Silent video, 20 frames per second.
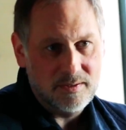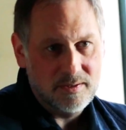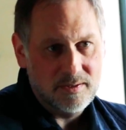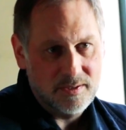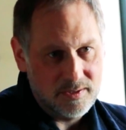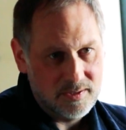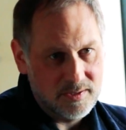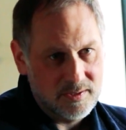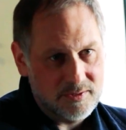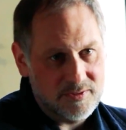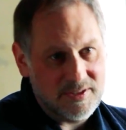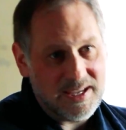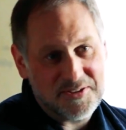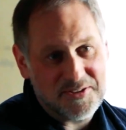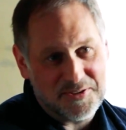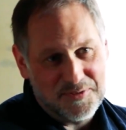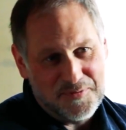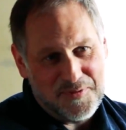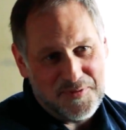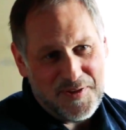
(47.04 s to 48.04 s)
in Inverness,
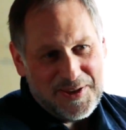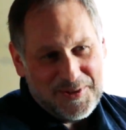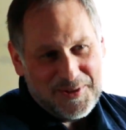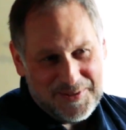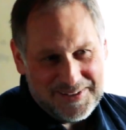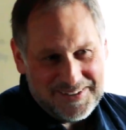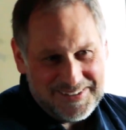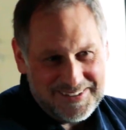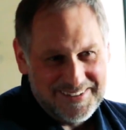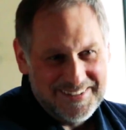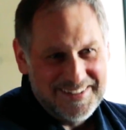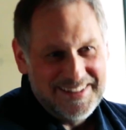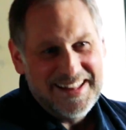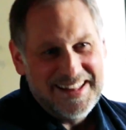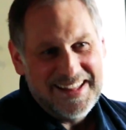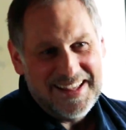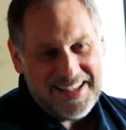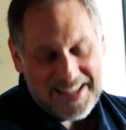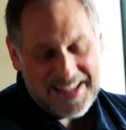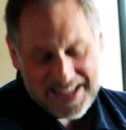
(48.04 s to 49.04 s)
because I feel it's a
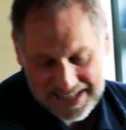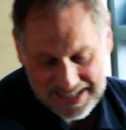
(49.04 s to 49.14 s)
great